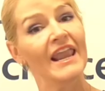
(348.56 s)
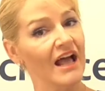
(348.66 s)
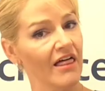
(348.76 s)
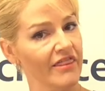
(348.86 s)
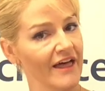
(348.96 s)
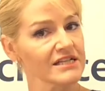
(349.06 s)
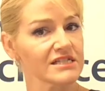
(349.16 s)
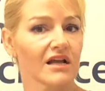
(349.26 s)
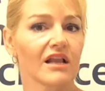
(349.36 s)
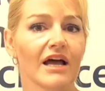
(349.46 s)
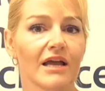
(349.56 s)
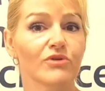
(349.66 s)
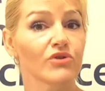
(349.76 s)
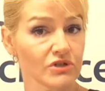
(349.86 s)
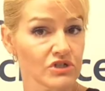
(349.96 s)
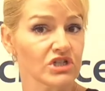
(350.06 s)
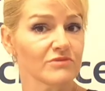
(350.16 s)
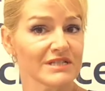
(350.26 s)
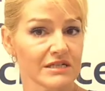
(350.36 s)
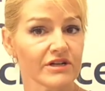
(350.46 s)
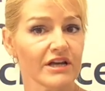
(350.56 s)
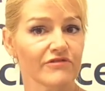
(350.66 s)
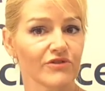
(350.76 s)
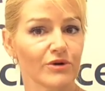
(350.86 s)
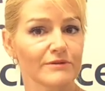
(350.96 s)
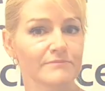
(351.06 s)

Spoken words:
Now, that's a claim your consumer's looking for.